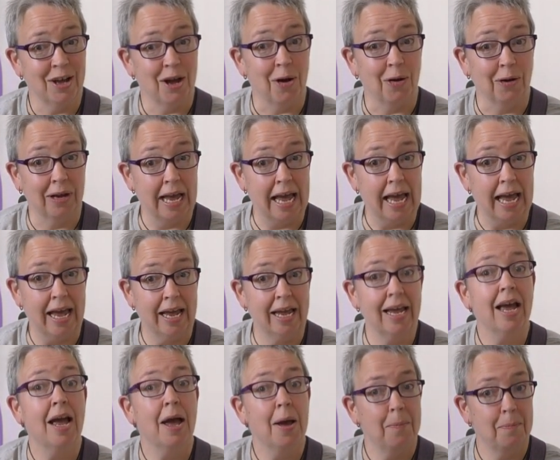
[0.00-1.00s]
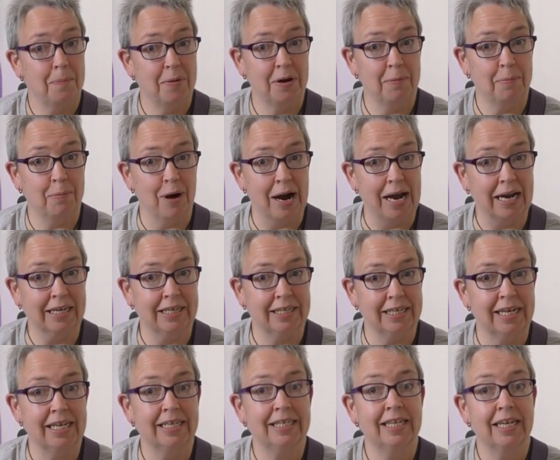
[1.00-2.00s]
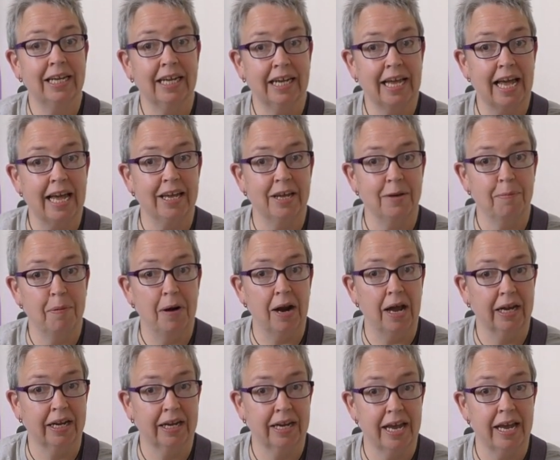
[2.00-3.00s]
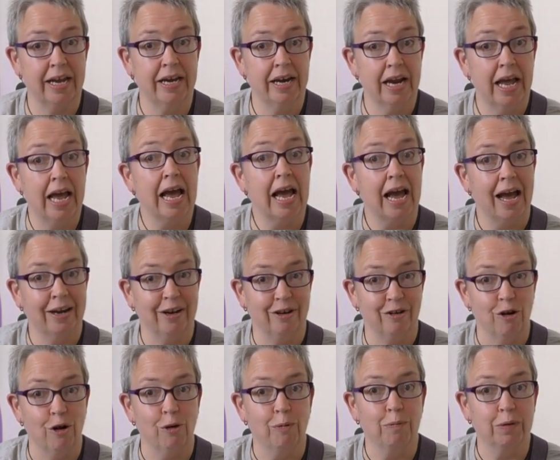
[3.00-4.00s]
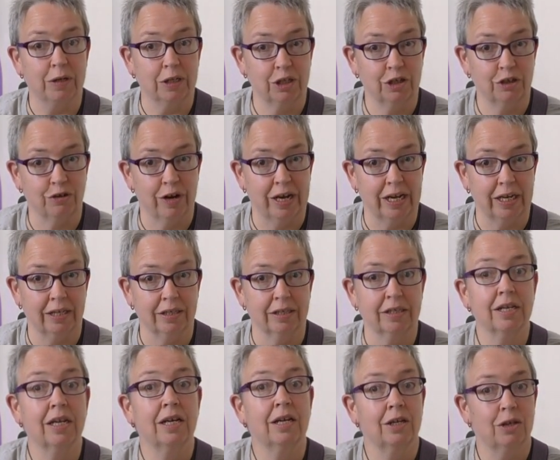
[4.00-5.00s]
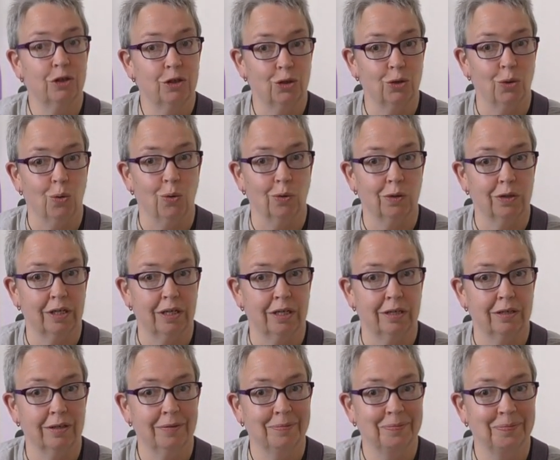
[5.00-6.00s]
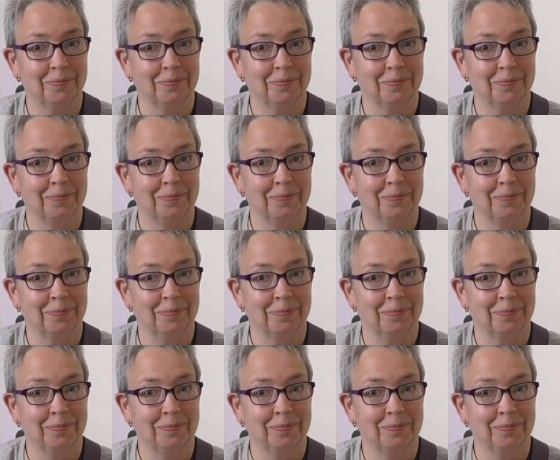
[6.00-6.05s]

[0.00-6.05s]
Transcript: Okay, bit of practice, get your plucking and your open strings sorted.